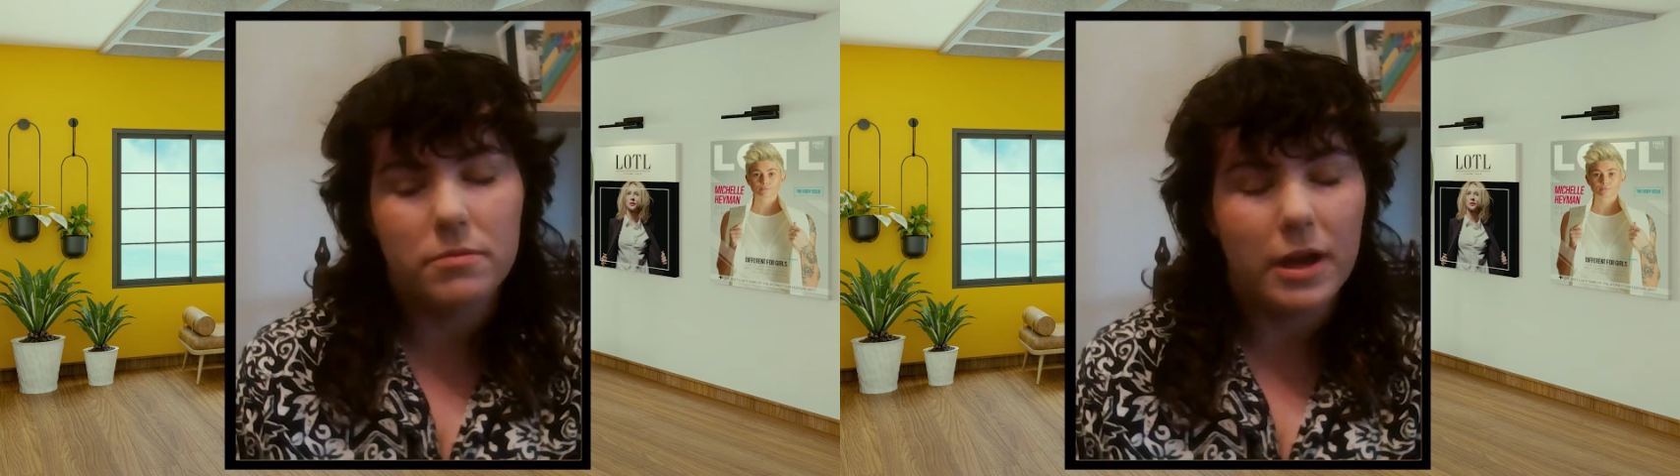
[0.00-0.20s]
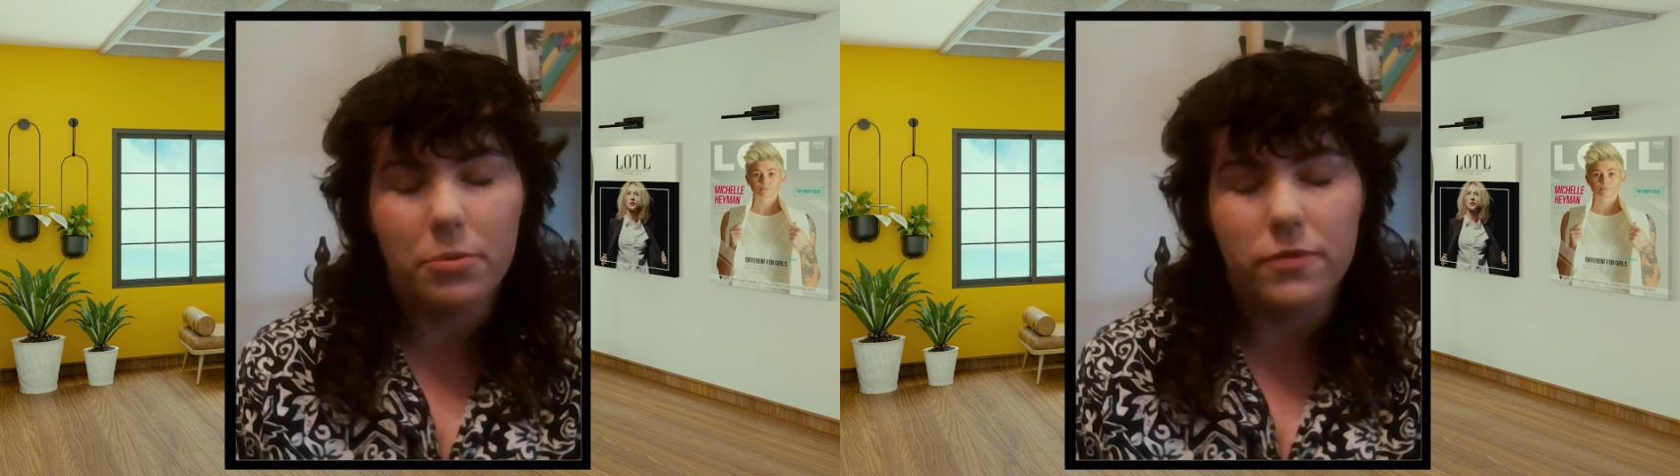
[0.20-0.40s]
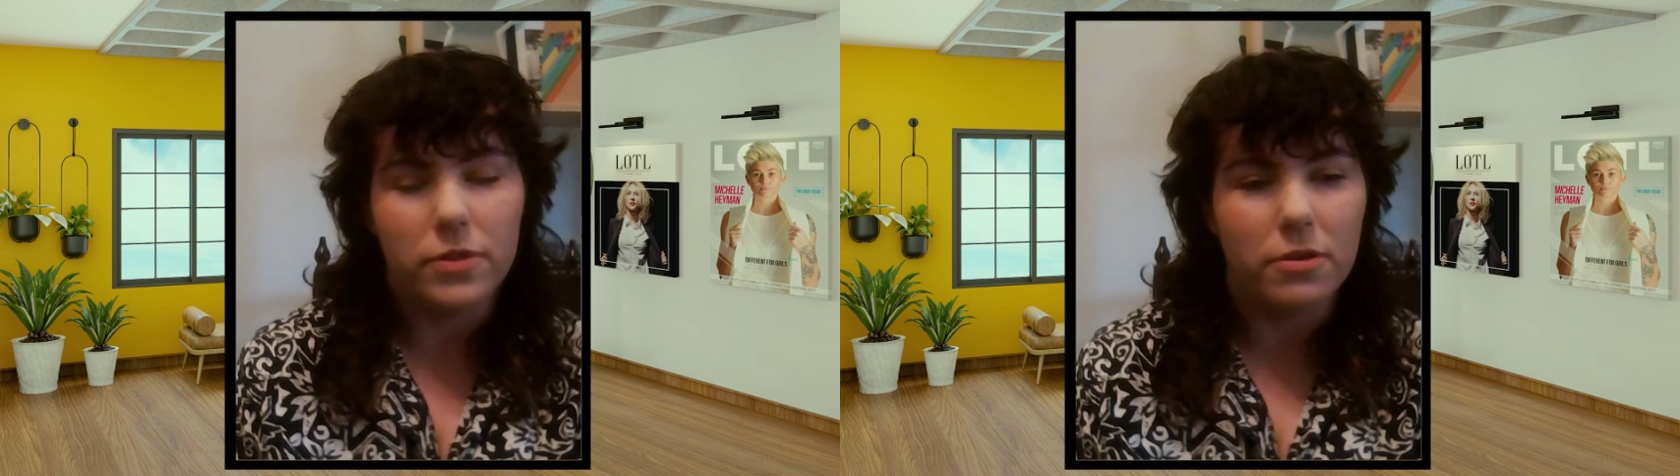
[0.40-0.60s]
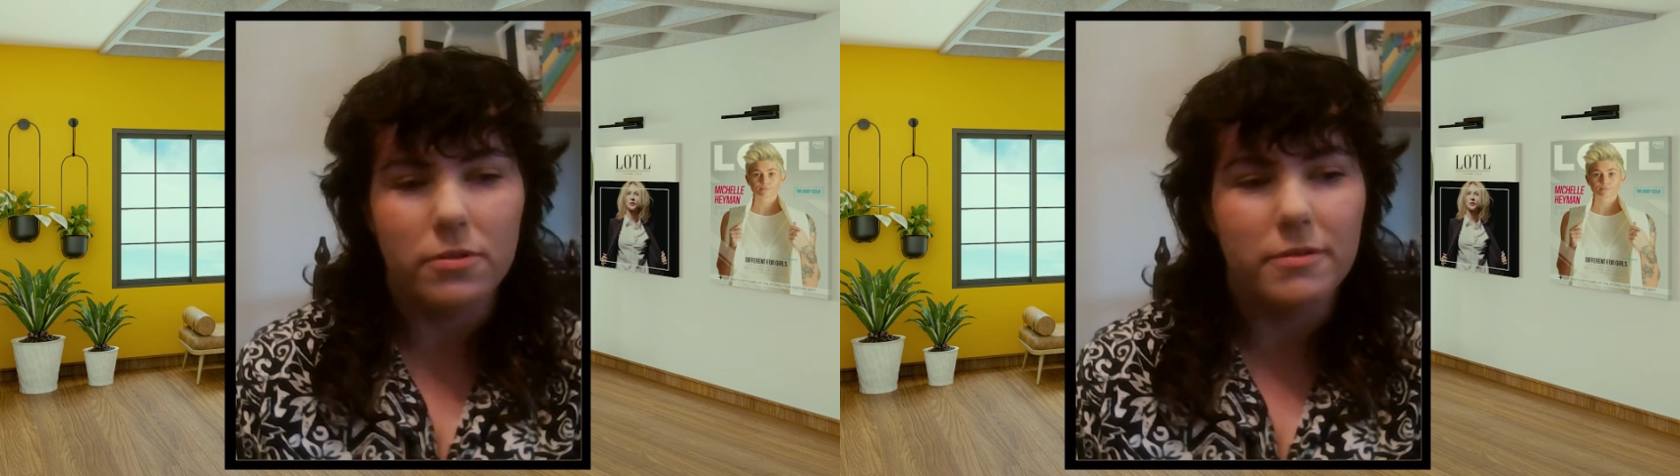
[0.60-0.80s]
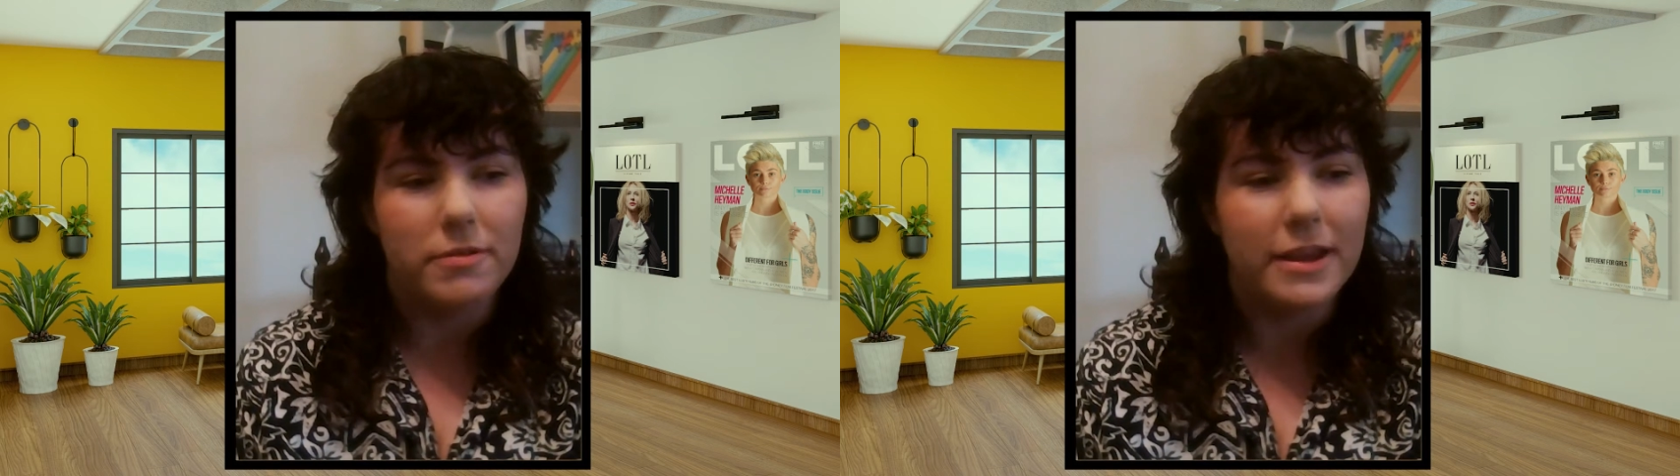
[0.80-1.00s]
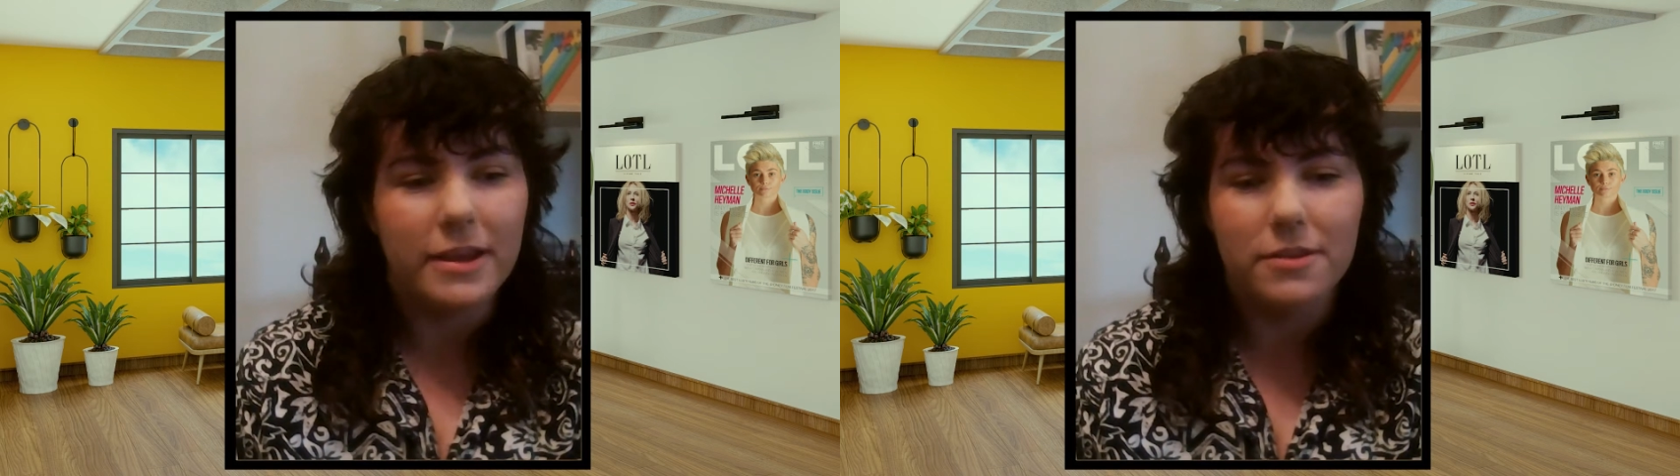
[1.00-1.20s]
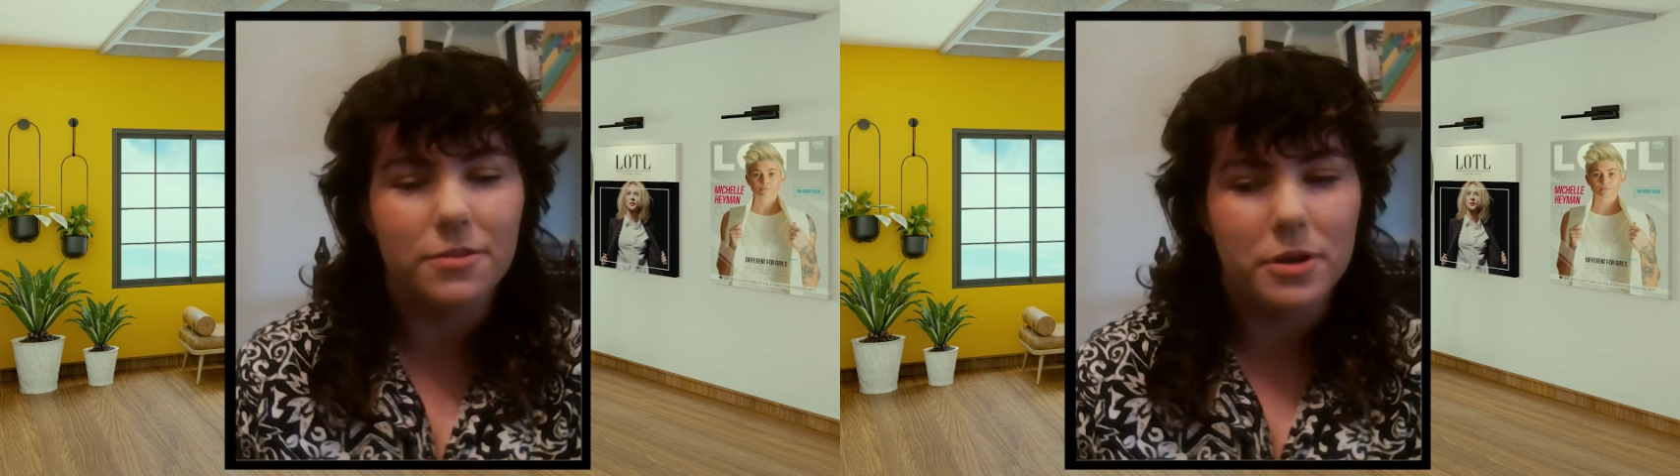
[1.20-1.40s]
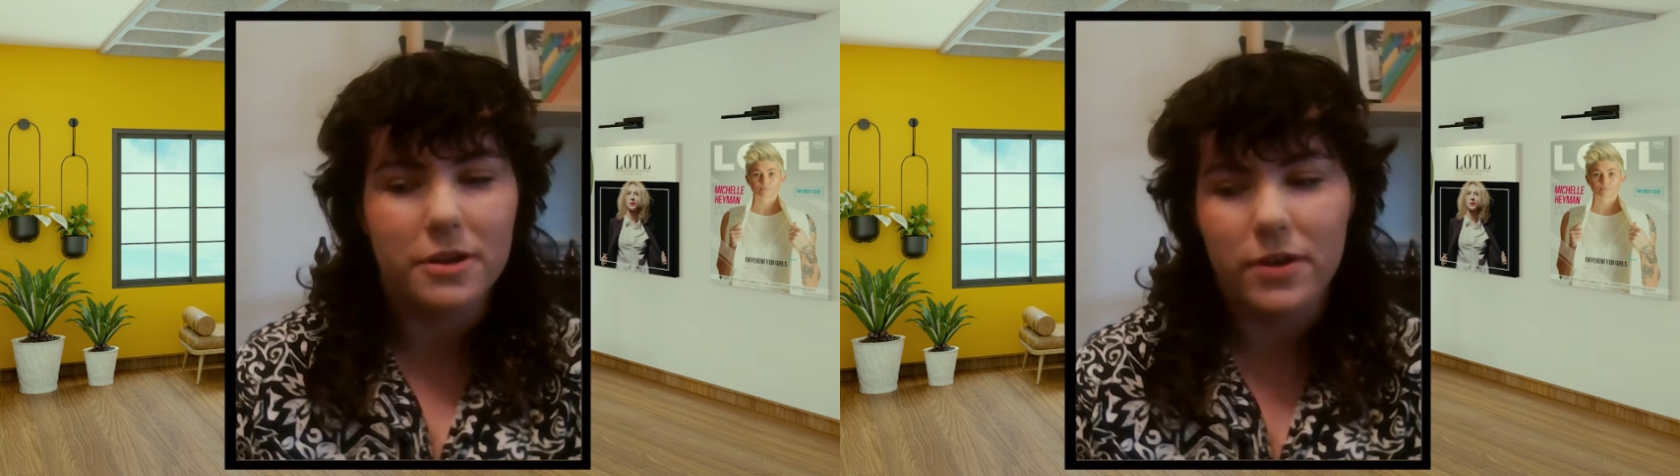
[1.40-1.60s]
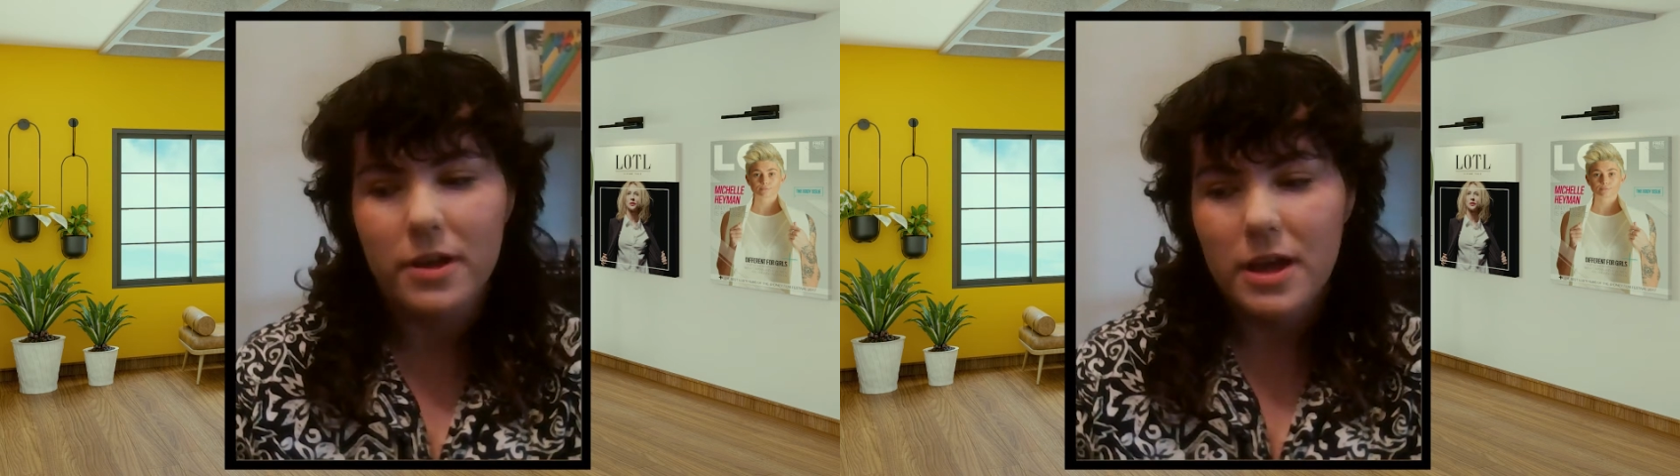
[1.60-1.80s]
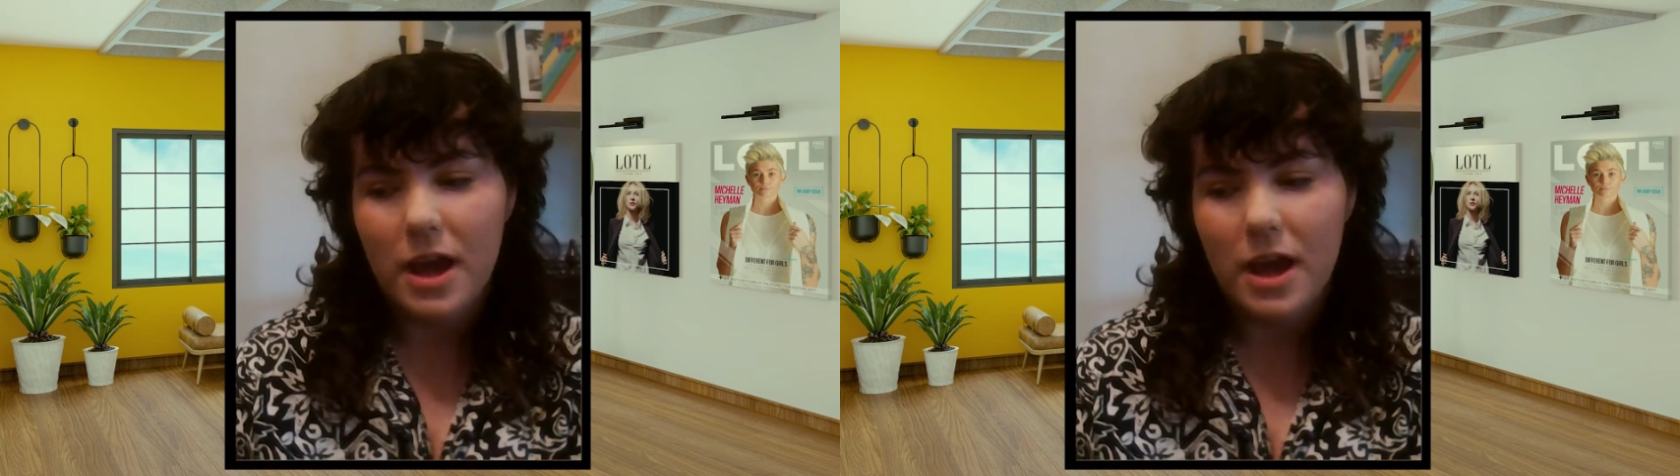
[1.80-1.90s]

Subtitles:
however long, 8 years or whatever,